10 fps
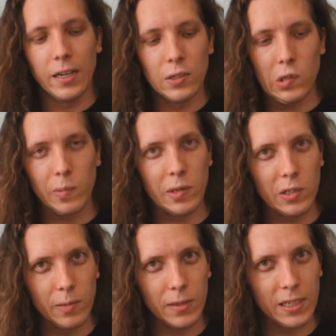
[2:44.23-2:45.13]

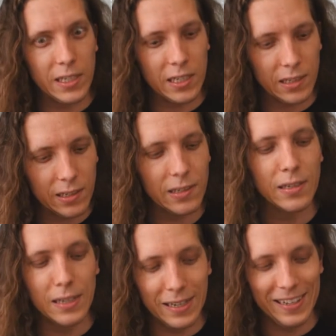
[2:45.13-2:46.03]
Super delicious,
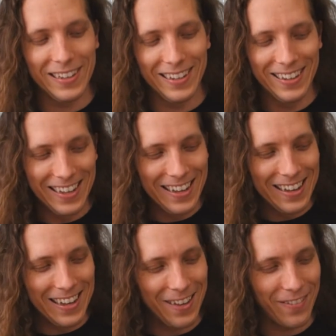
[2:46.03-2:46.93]

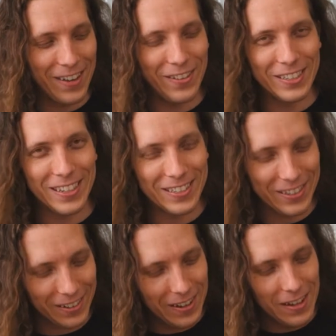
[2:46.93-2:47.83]
if I may say
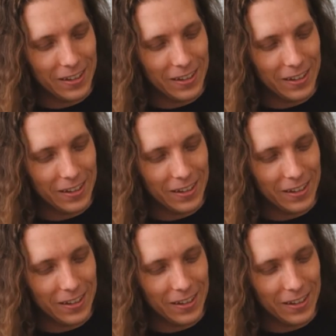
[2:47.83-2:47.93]
so.